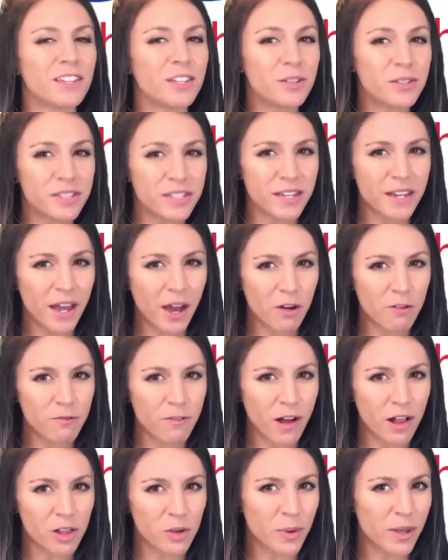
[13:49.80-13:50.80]
You see how
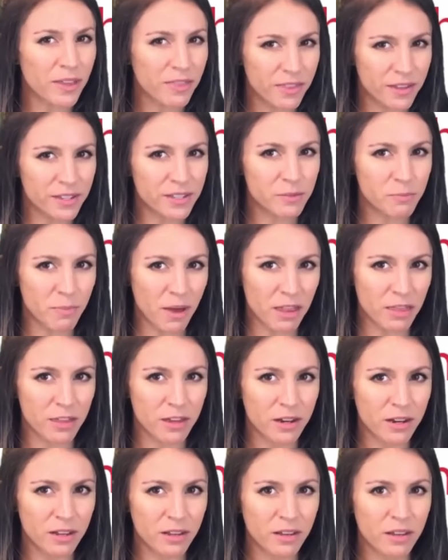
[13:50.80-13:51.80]
following this
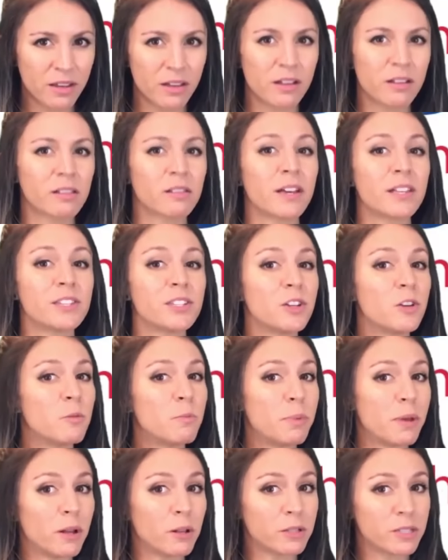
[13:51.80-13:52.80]
method lets
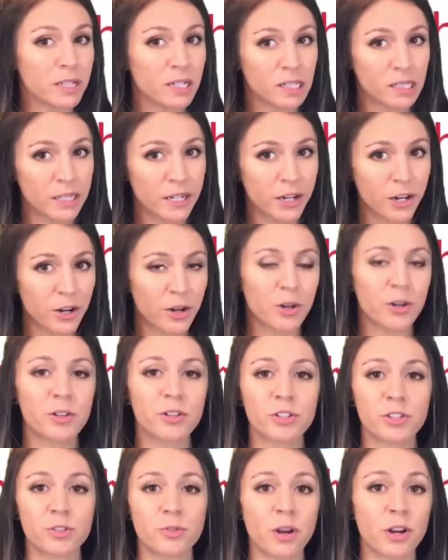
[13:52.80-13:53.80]
you build clear,
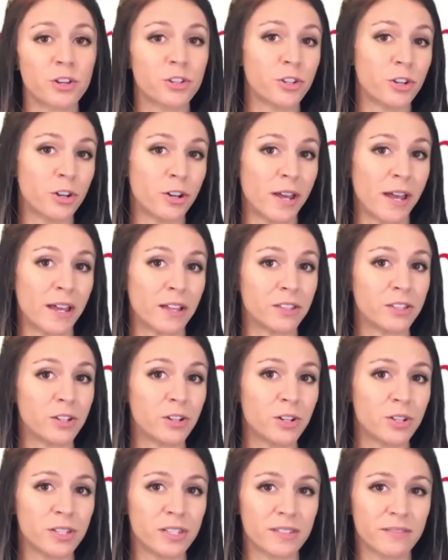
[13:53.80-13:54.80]
structured
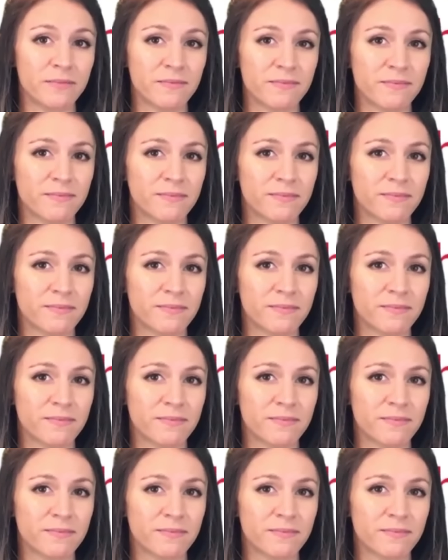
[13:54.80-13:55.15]
answers?